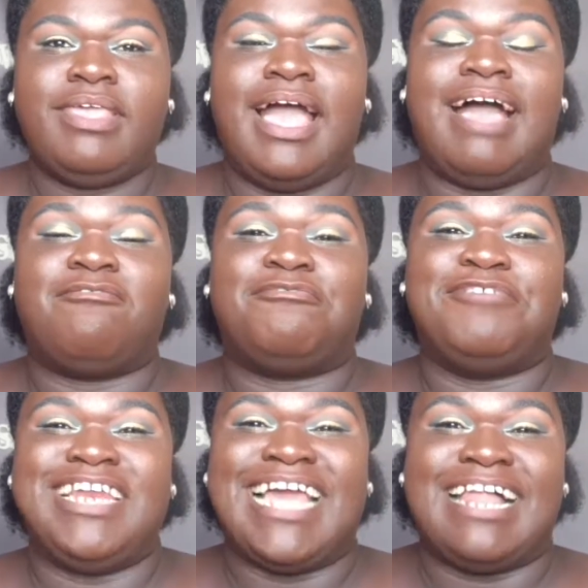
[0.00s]
I have
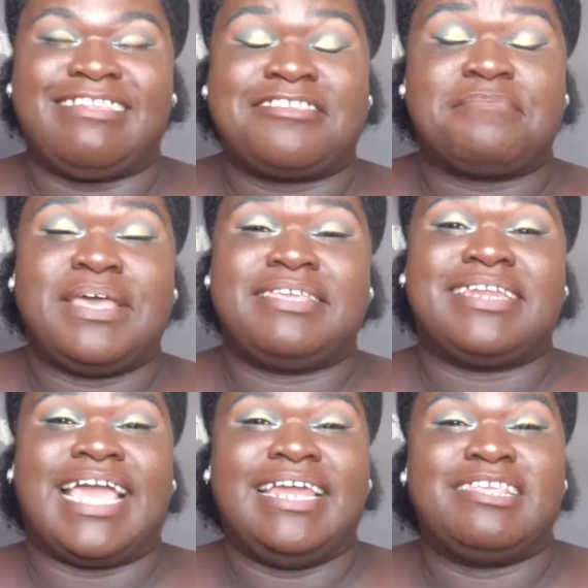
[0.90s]
really
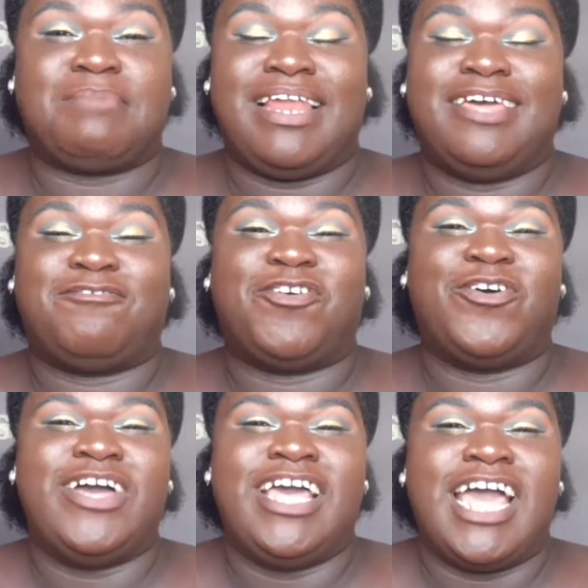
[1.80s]
anticipated getting this palette
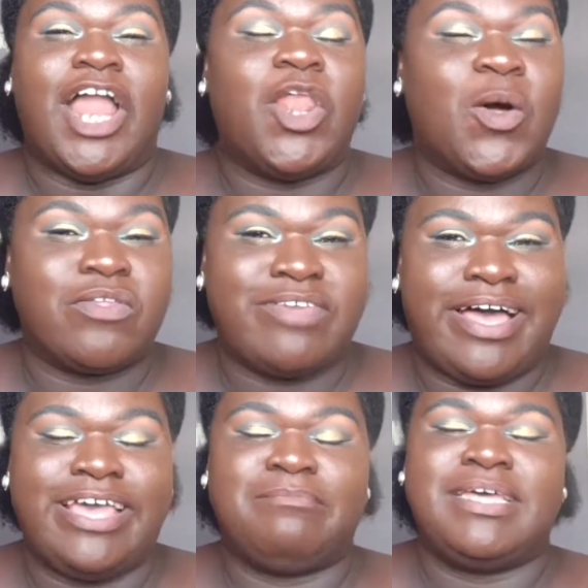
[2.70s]
for a long
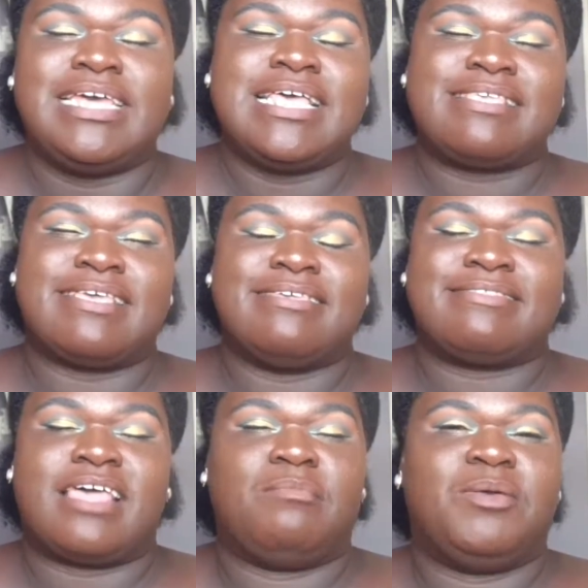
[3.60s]
time, since
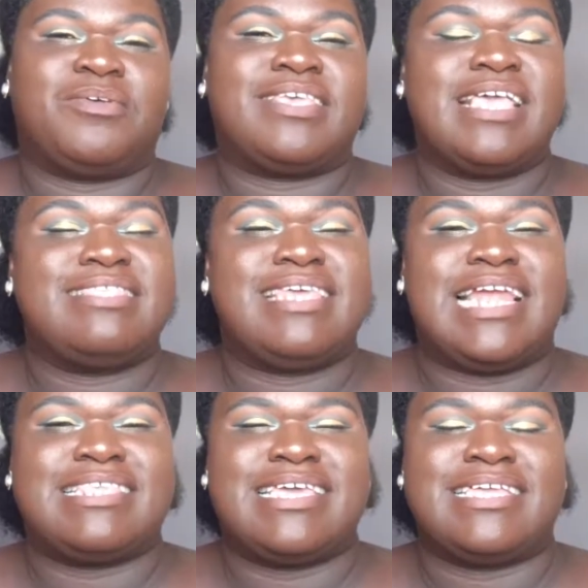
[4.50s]
Tammi was hinting
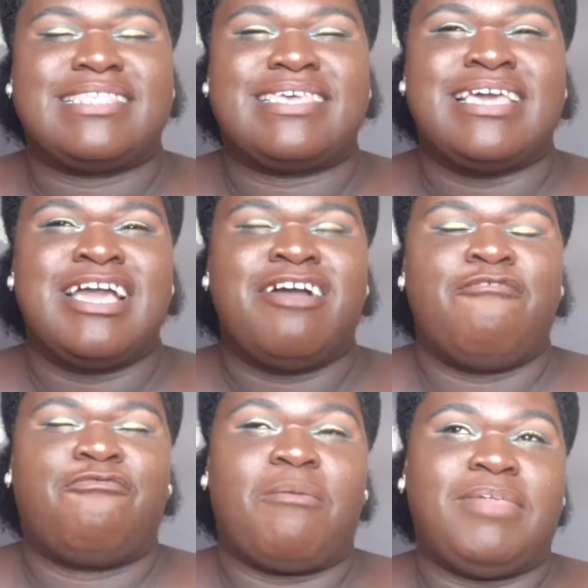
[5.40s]
at it
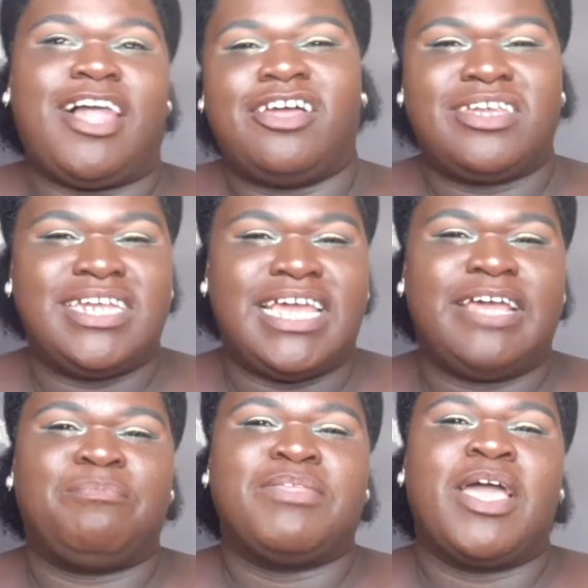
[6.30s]
from last
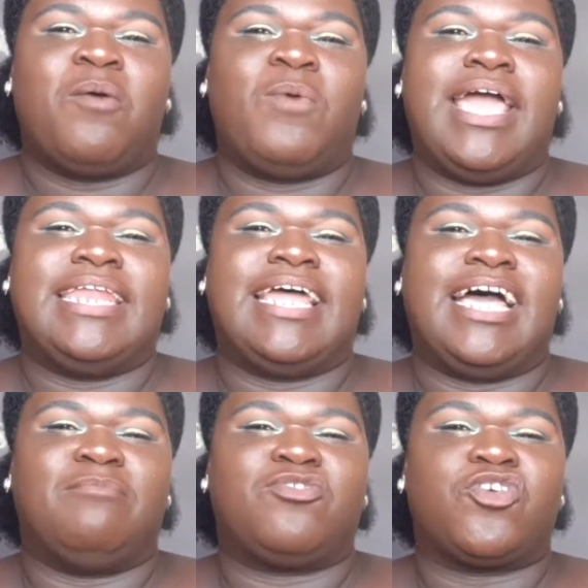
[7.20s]
year when
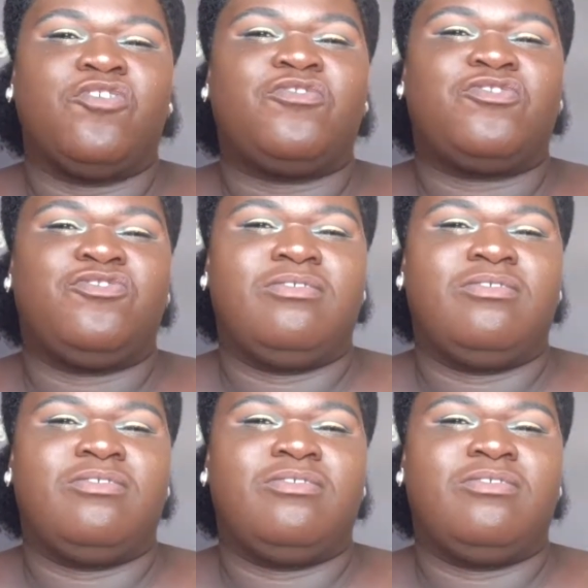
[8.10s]
Soph